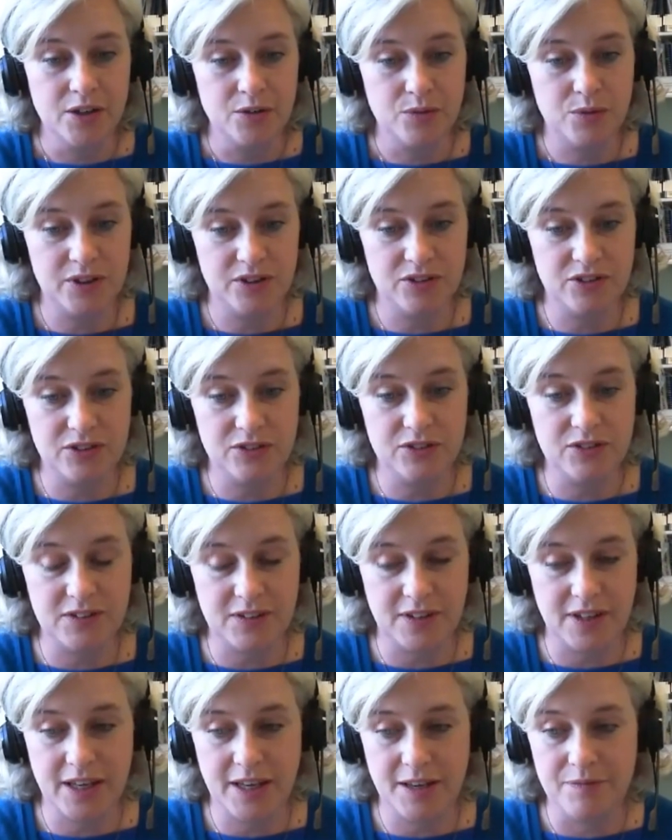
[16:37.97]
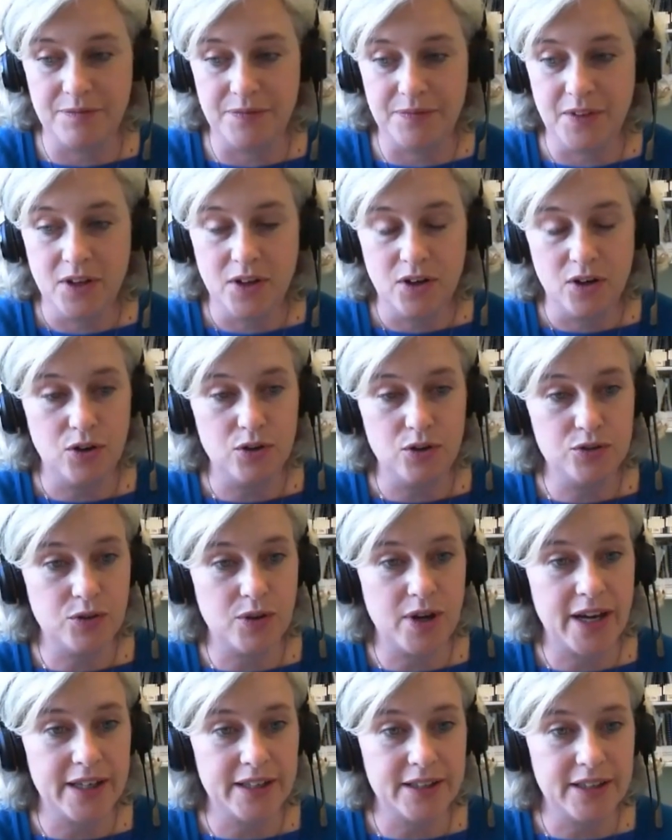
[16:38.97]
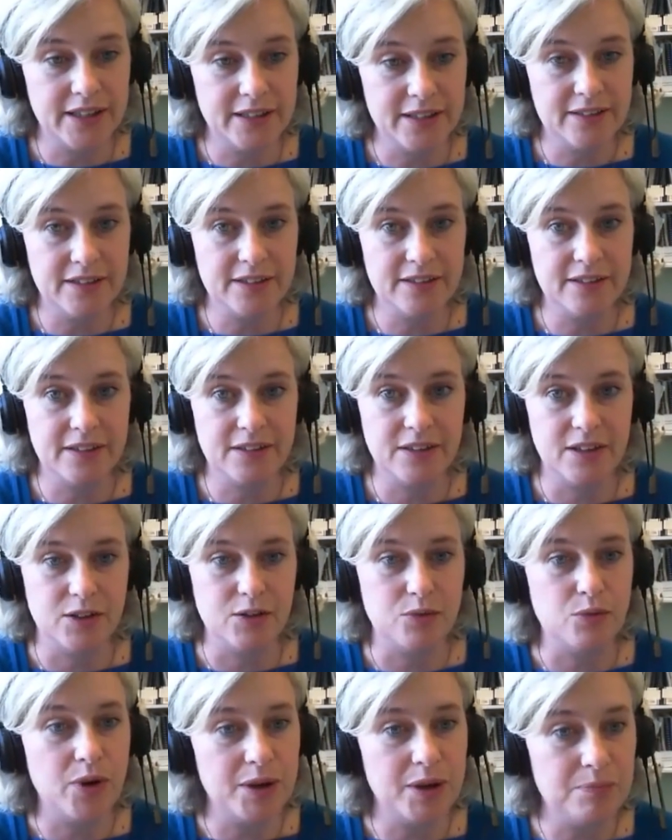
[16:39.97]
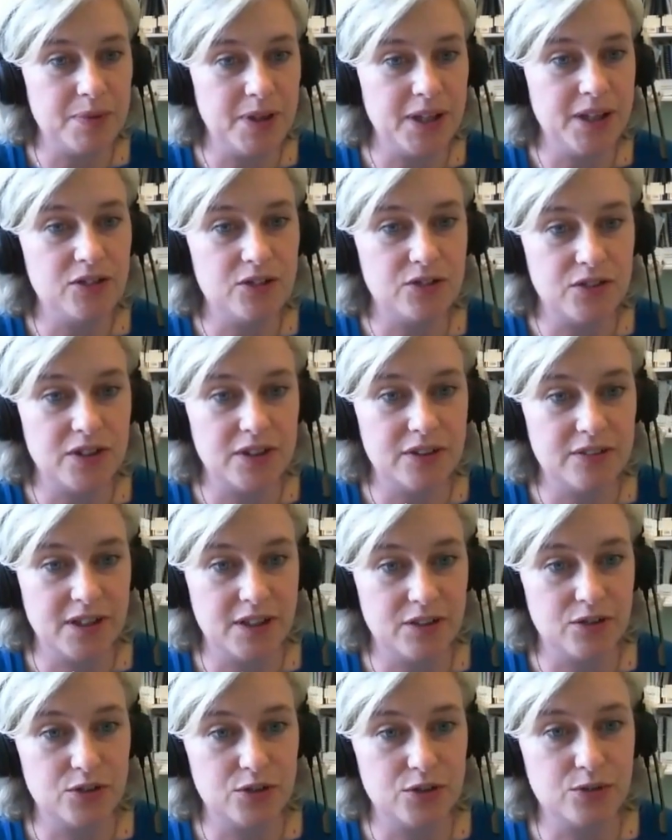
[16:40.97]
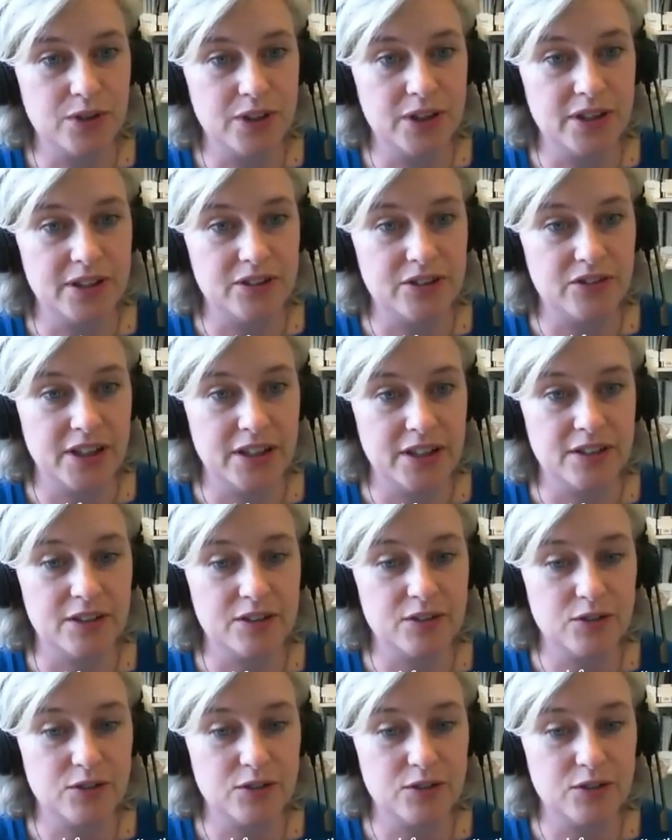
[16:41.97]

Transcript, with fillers: which is um, also highlighted in the web page for the territorial agenda.